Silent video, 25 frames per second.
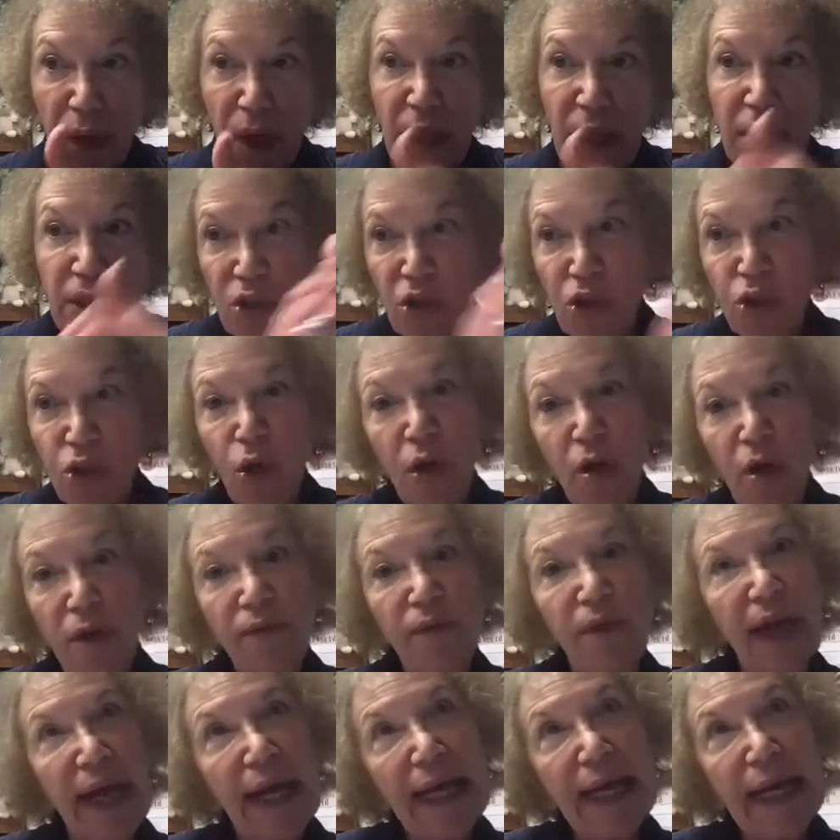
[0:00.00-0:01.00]
it's sort
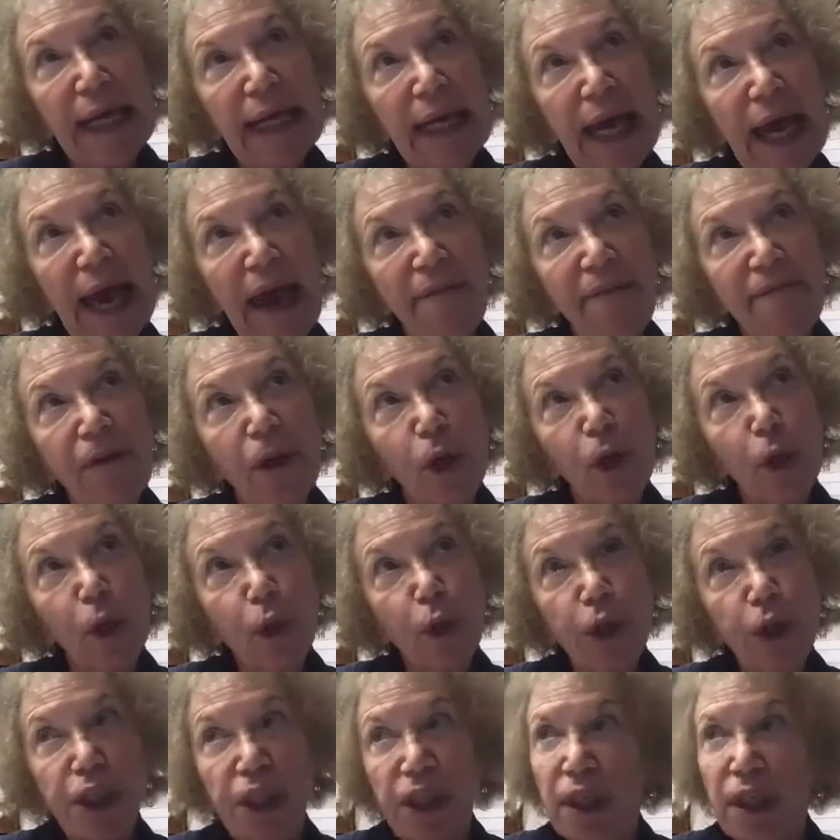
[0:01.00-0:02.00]
of like an
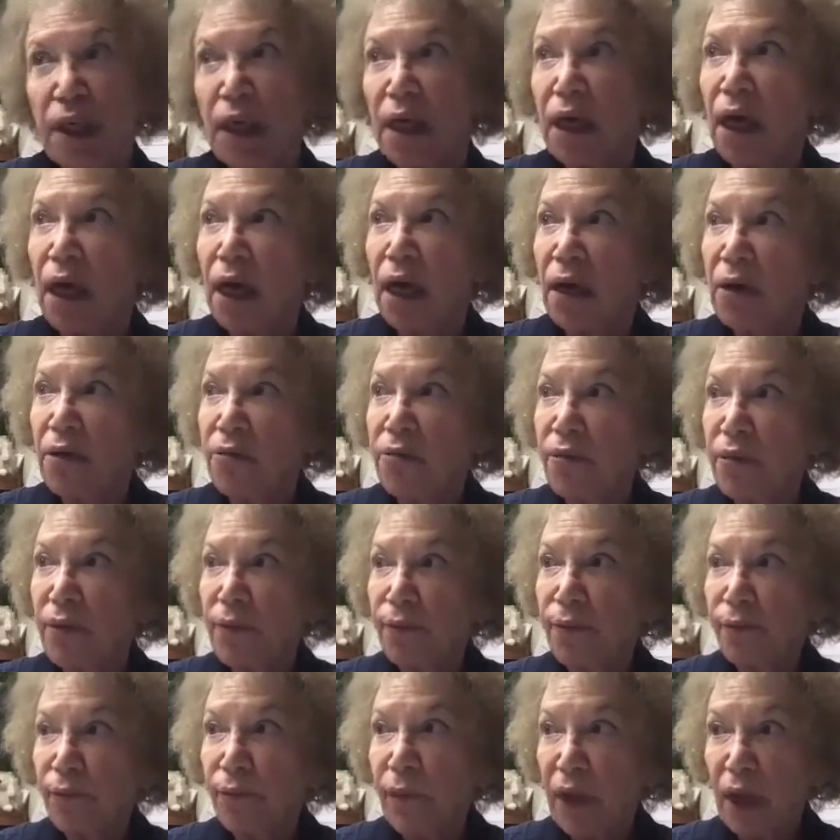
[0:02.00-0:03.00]
evolution of
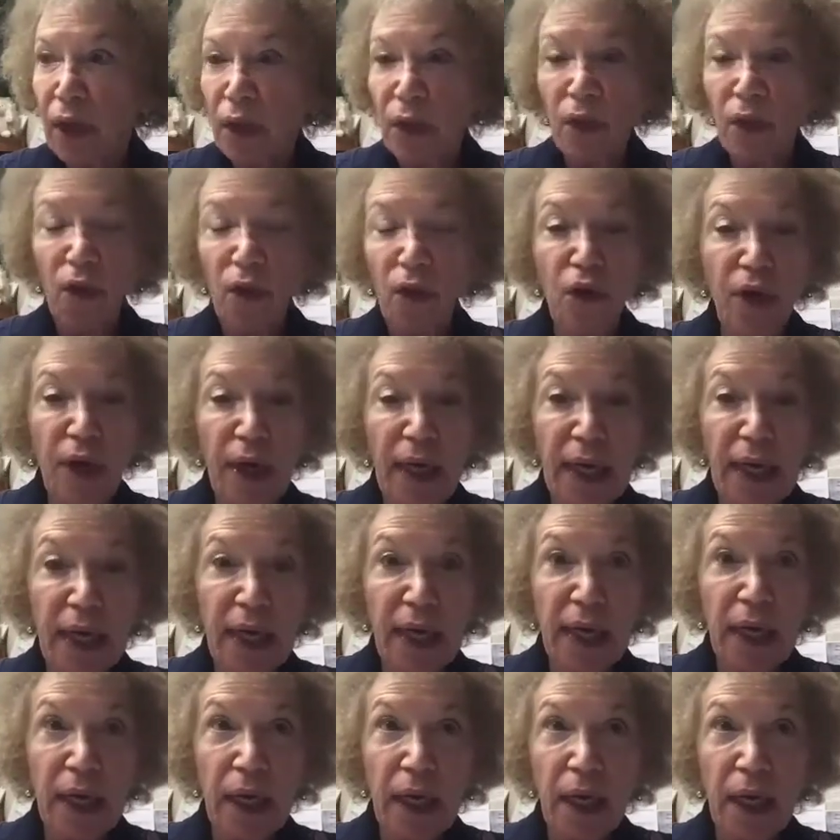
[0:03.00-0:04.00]

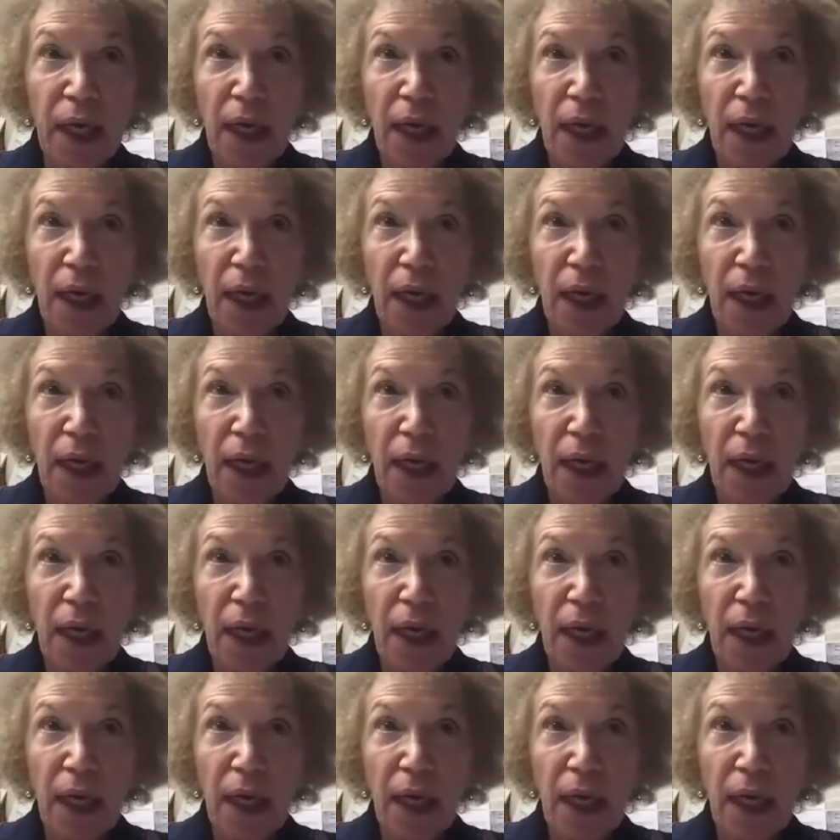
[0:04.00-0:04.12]
learning